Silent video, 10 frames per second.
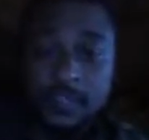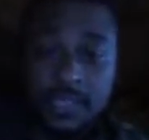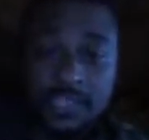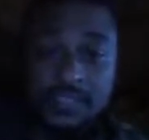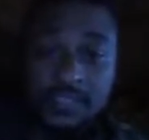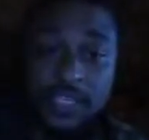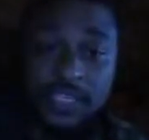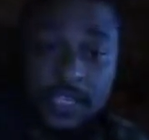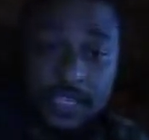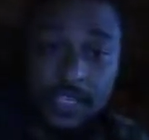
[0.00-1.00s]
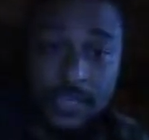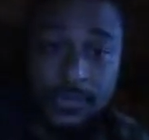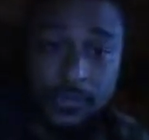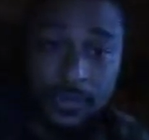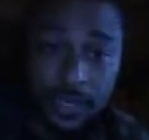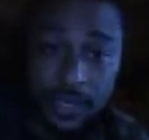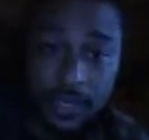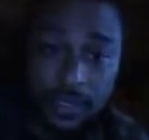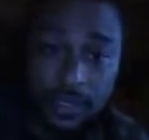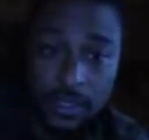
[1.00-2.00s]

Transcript: It's the Feast of Unleavened Bread.